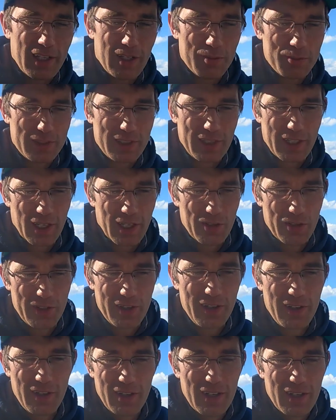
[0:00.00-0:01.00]
comes
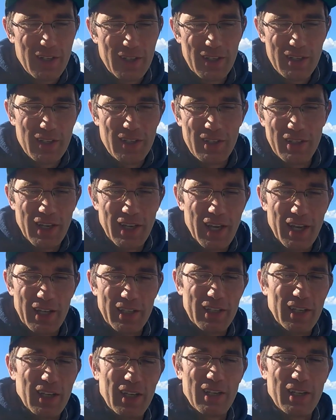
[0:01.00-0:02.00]
together.
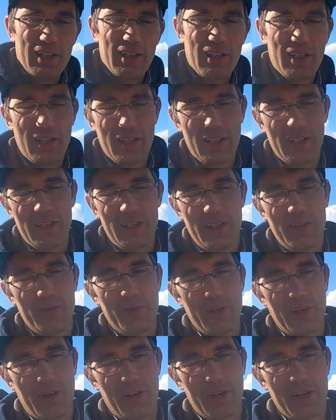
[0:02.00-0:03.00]
And here
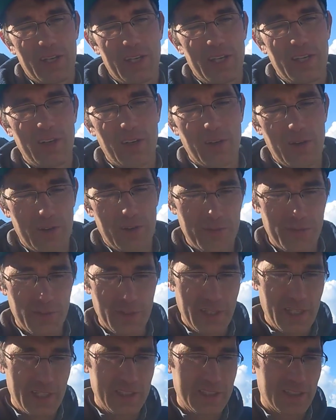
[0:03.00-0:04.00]
we are getting our
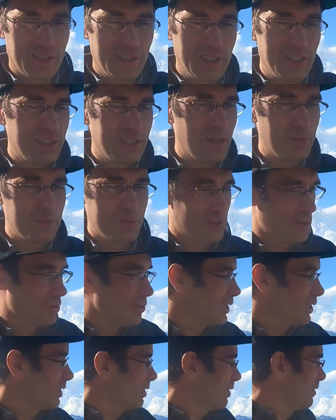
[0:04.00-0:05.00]
fillets cleaned up so
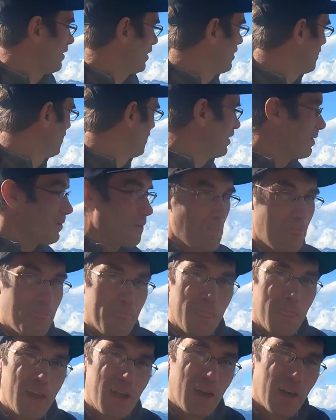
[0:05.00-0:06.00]
we can
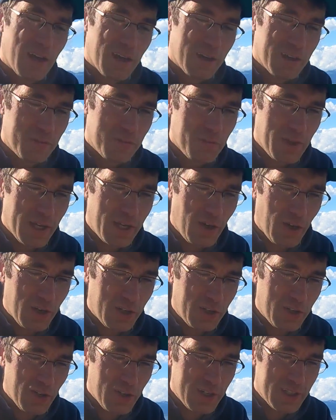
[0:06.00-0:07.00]
make our
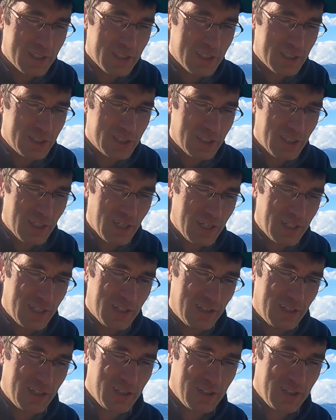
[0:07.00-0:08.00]
curry dish tonight.